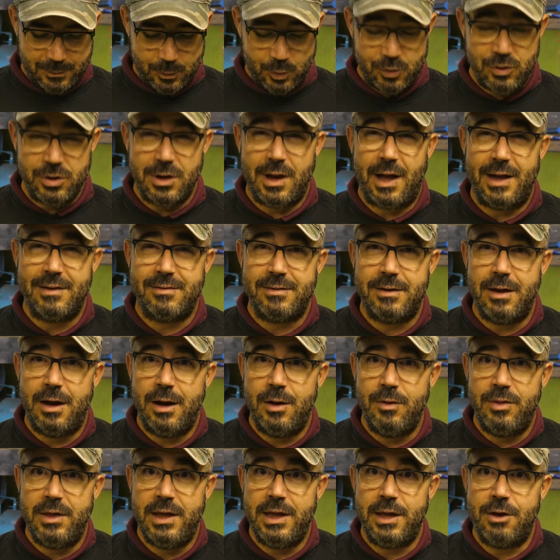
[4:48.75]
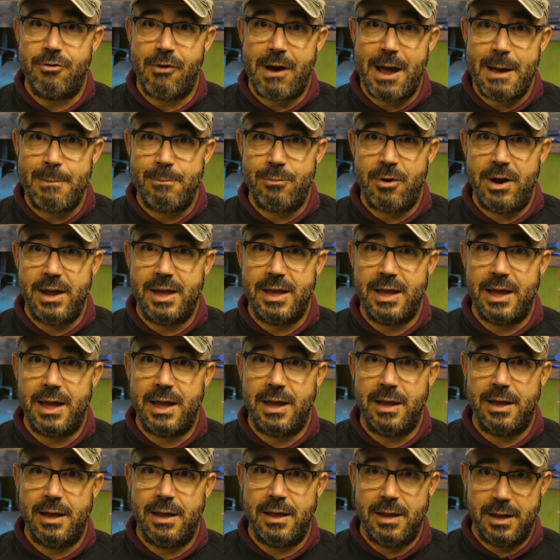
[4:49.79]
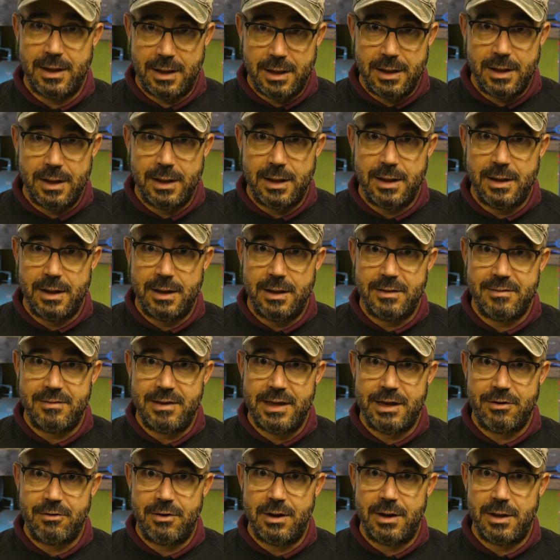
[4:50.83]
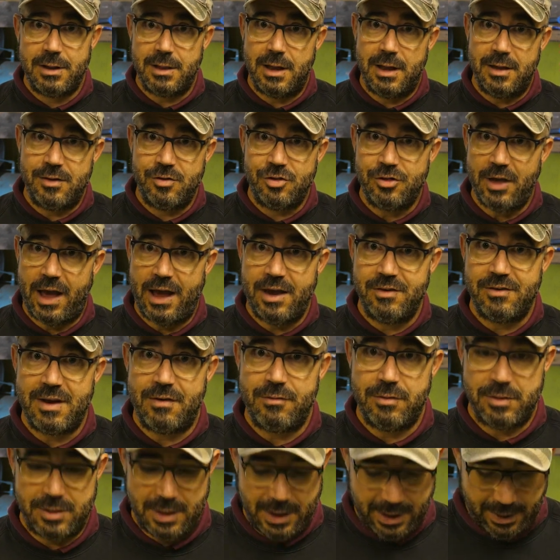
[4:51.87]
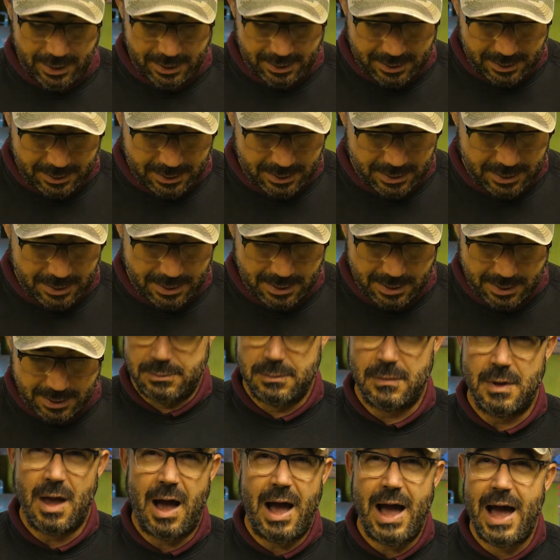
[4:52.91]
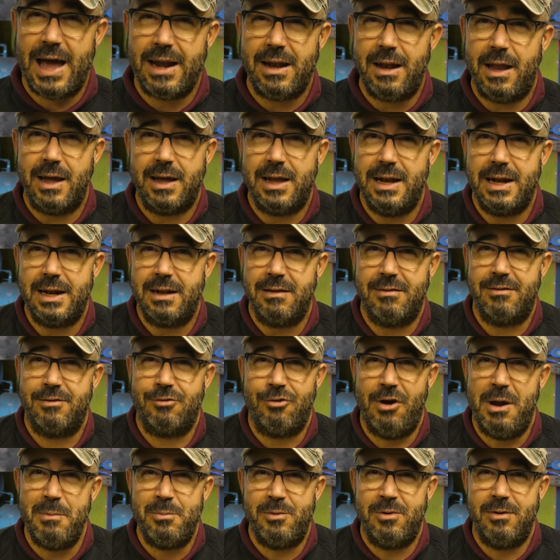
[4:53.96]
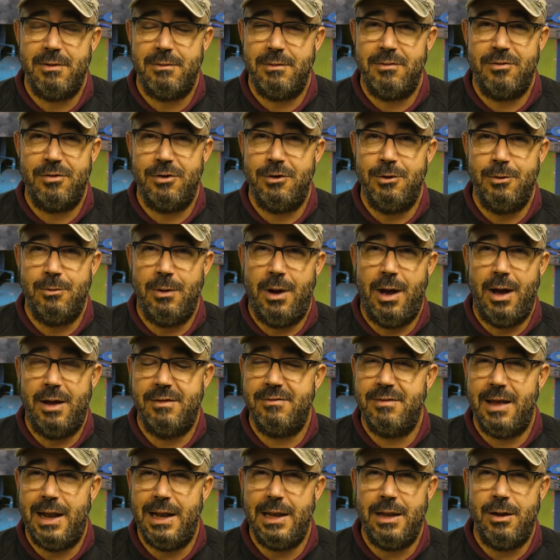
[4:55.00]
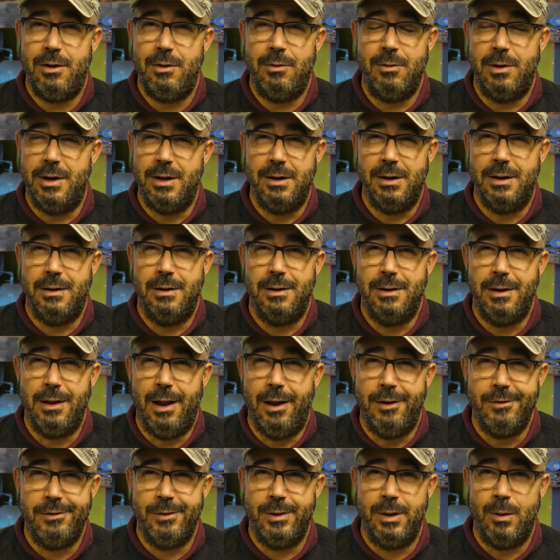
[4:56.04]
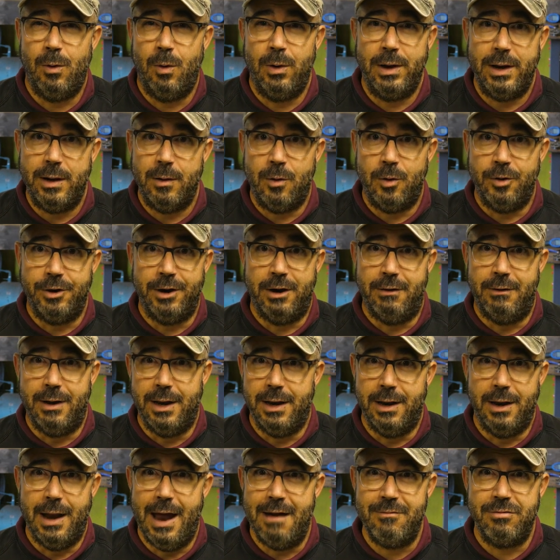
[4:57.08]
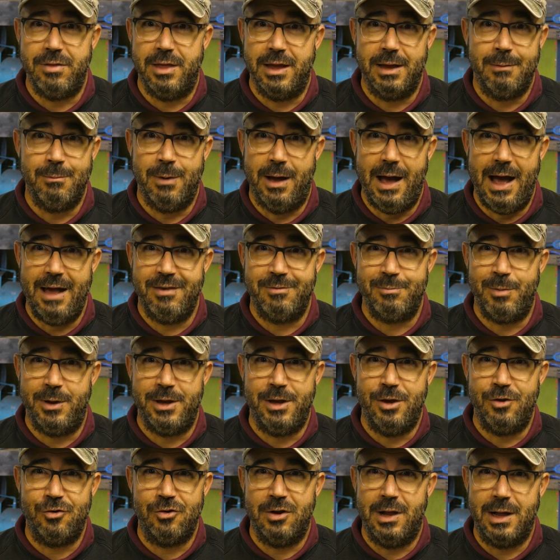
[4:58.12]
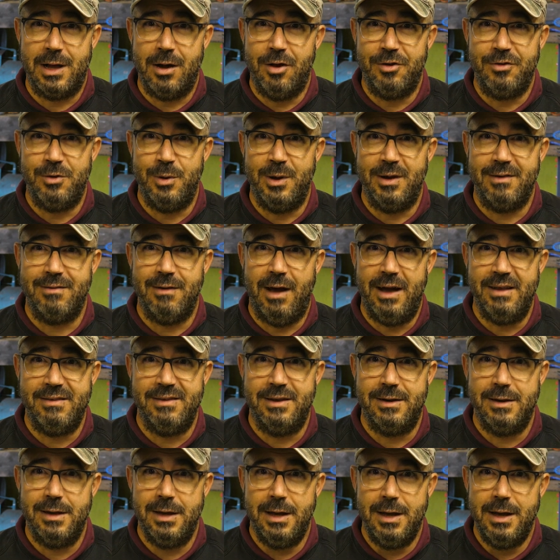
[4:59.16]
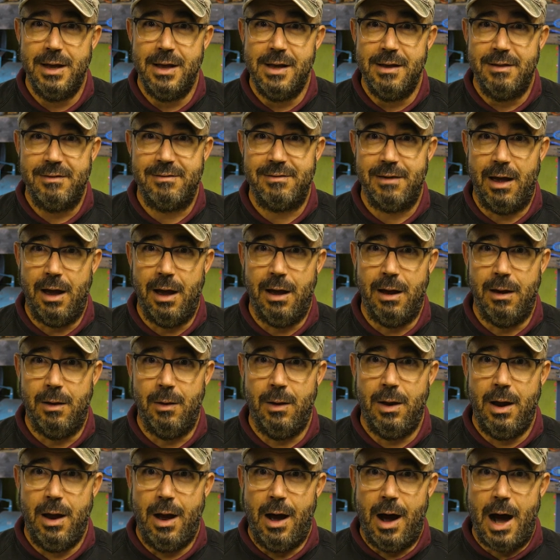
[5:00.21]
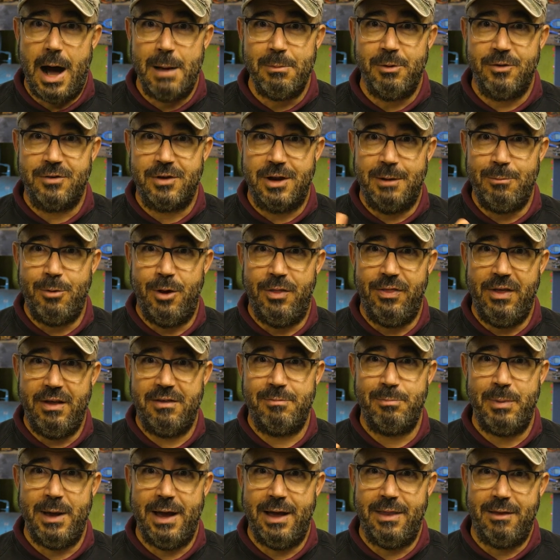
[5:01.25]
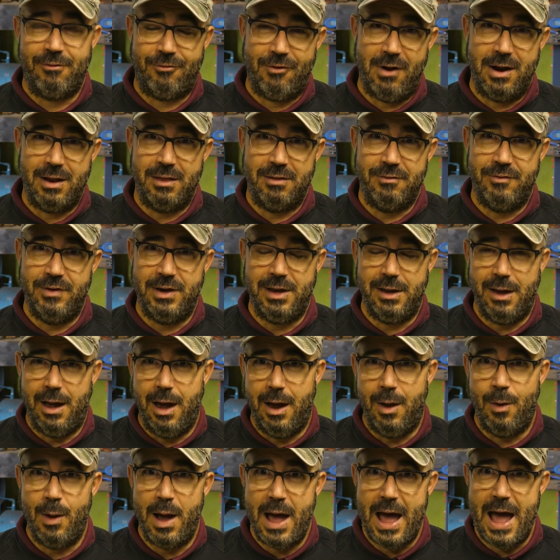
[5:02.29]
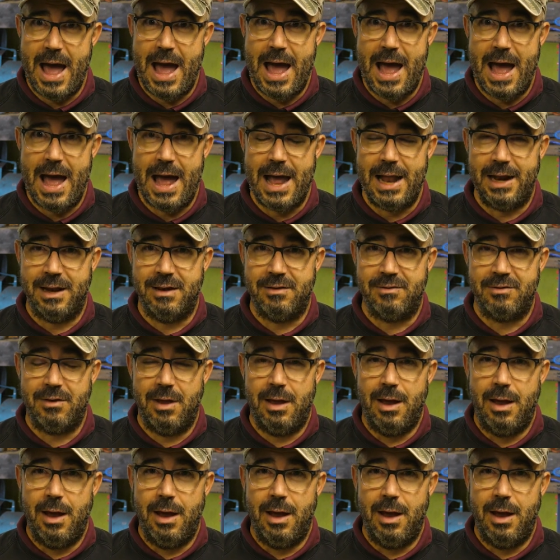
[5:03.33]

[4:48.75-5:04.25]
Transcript: Would you like to know the groundbreaking secret that has changed everything? I had like a little script to tell you and, you know, do it all in order and everything, but as per usual, I got too excited. So I'm just going to put this bit at the front of the video, and